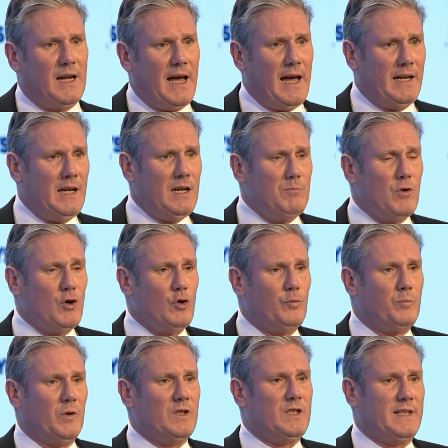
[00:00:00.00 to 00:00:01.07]
any
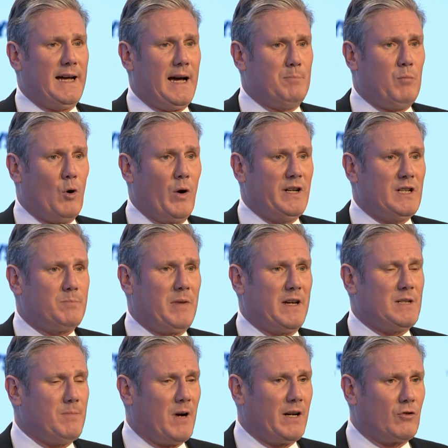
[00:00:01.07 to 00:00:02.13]
movement in our points
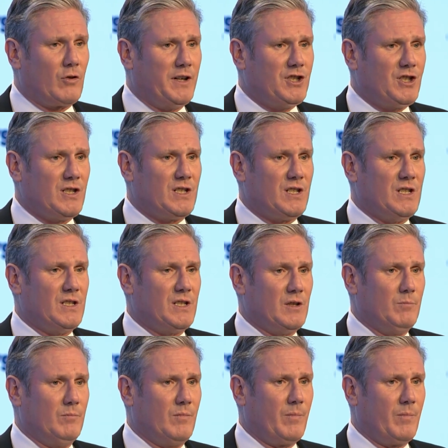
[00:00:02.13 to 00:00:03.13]
based migration system